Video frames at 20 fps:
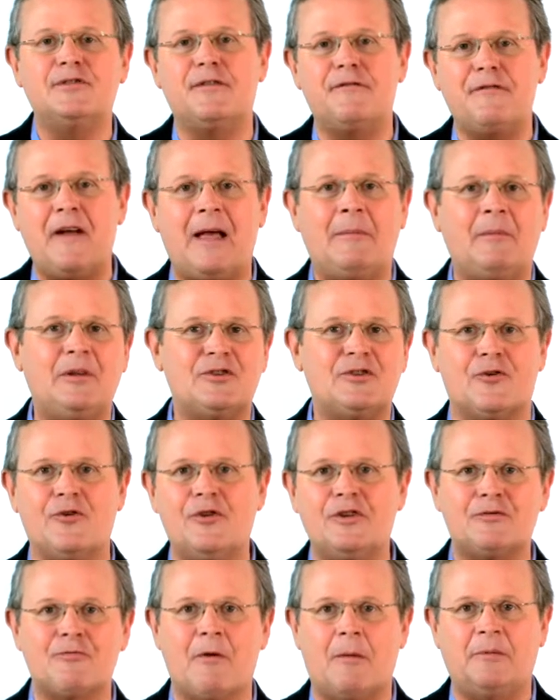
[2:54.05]
The families are
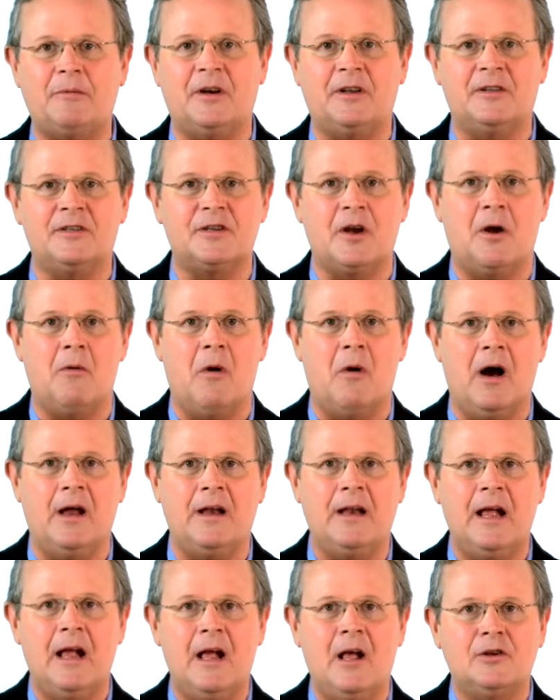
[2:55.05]
disrupted and so
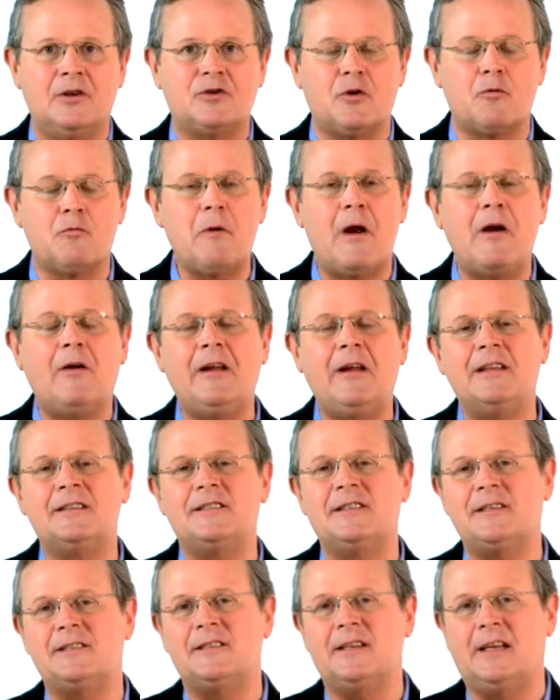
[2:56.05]
on. So rarely
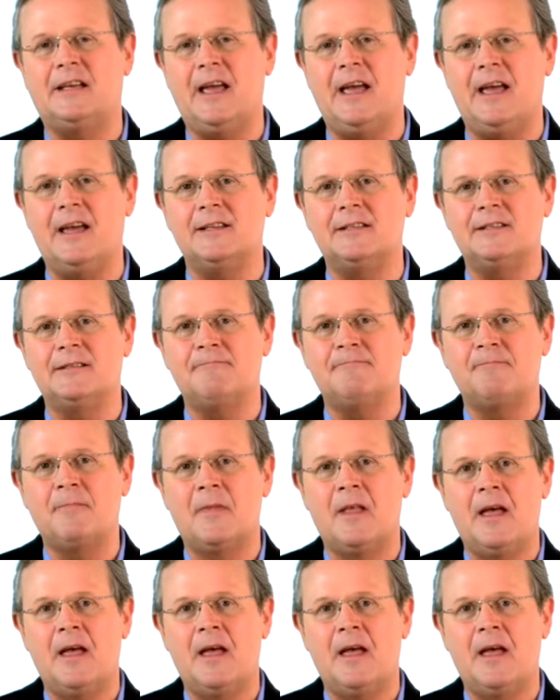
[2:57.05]
is this the case.